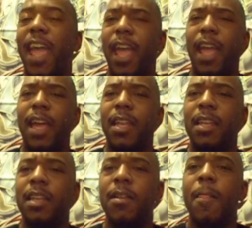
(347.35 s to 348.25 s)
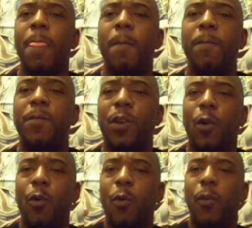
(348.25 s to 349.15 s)
And
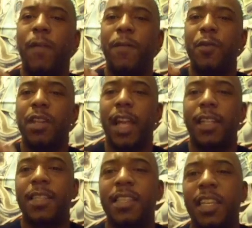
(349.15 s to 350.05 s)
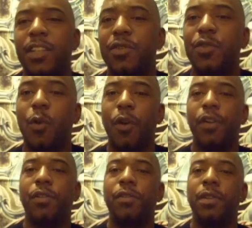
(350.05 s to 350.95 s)
so if you would like to see a
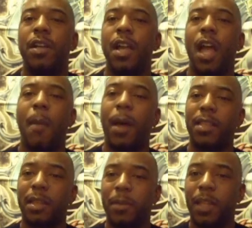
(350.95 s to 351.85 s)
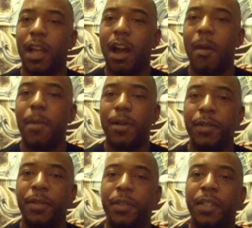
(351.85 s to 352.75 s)
tutorial about some of the
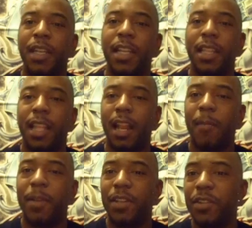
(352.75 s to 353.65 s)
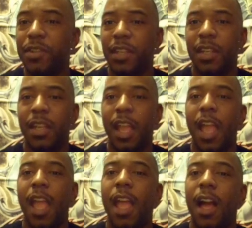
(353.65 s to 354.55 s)
combos that I've been using,
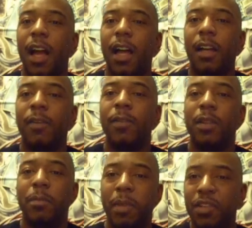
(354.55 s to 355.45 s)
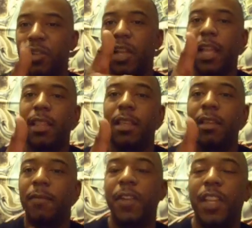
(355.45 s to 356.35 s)
be sure to like the
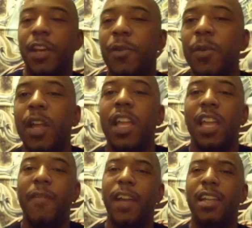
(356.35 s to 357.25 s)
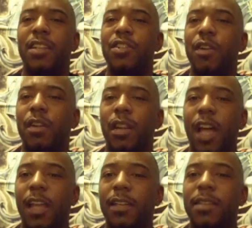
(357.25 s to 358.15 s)
video. If I get 200
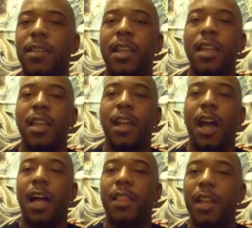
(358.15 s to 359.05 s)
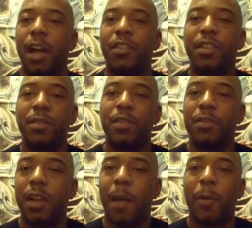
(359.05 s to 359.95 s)
likes, then I'll just do
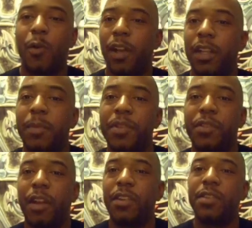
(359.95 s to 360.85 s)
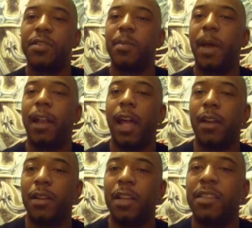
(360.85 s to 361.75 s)
a couple quick demonstrations about how
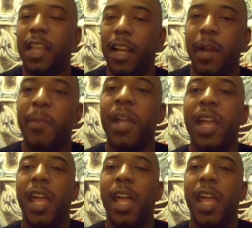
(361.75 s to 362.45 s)
to set up